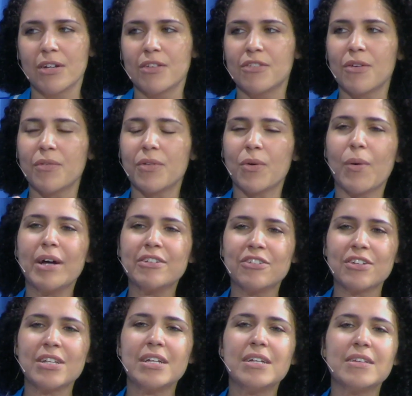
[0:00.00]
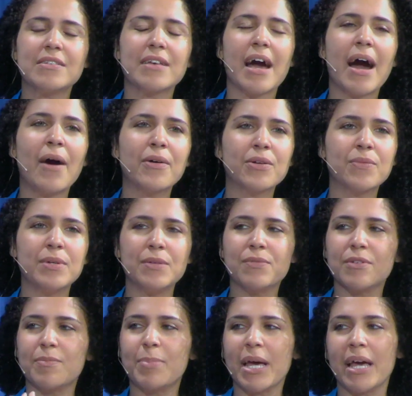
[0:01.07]
So the question is, how do we
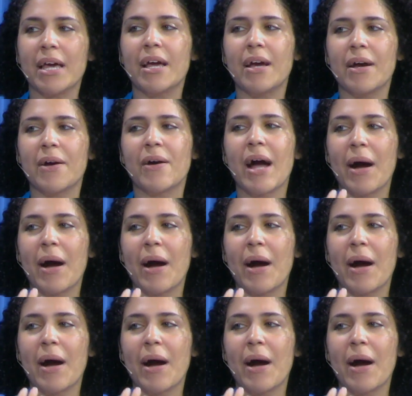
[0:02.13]
repair